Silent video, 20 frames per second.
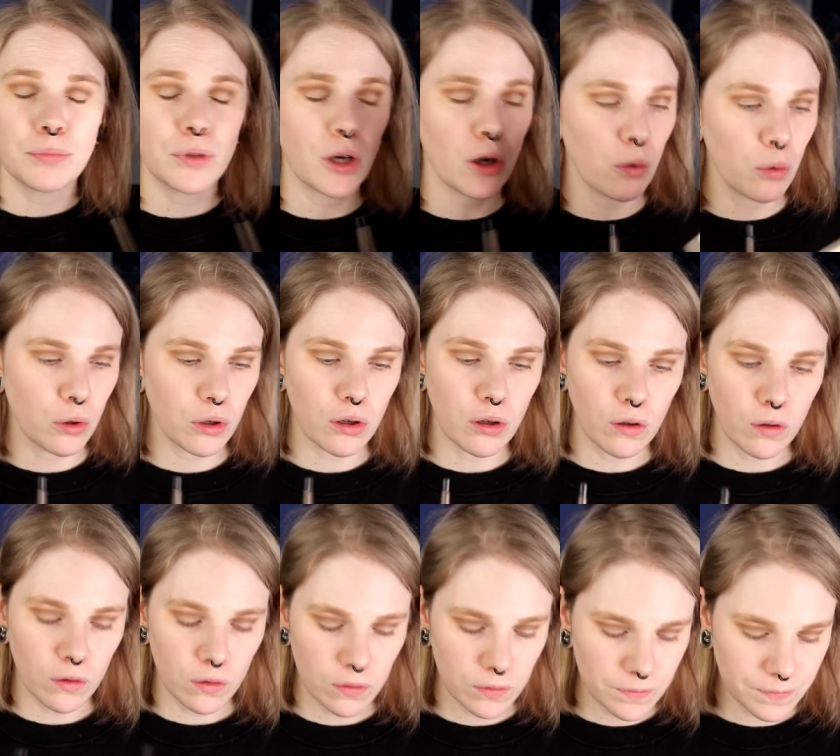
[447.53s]

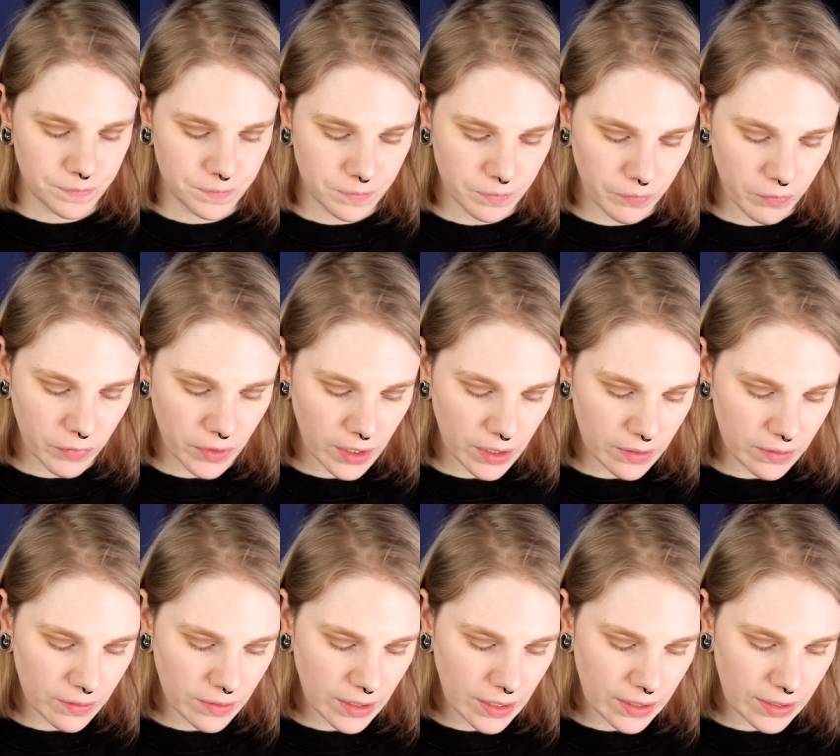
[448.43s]
Protocol,
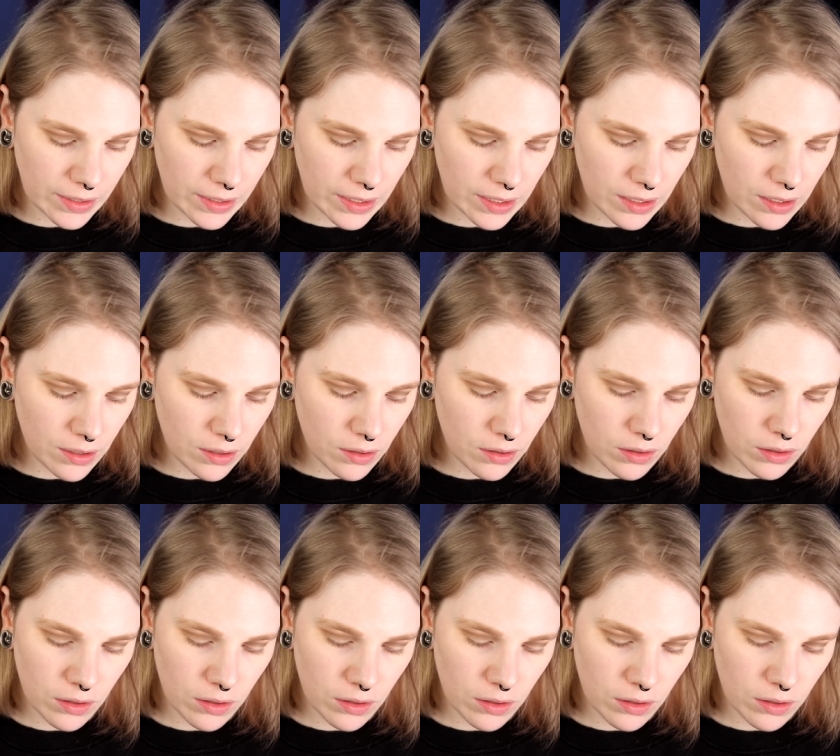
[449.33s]
and take it